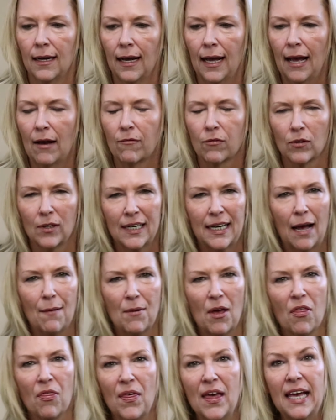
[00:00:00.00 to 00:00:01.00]
have really
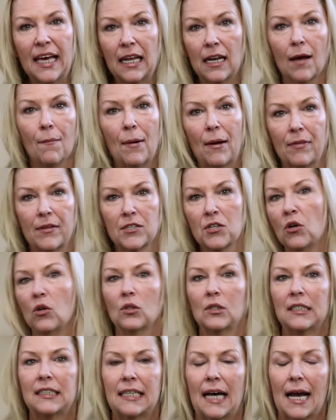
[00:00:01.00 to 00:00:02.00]
got me thinking about this
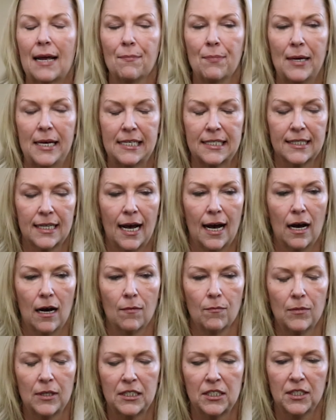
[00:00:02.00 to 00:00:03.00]
whole design piece
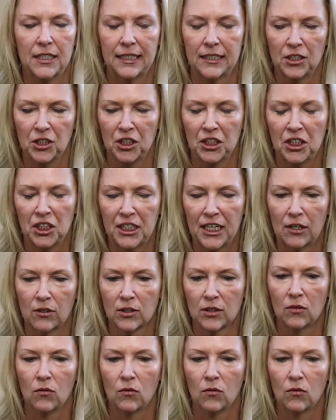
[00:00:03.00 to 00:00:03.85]
that she shares,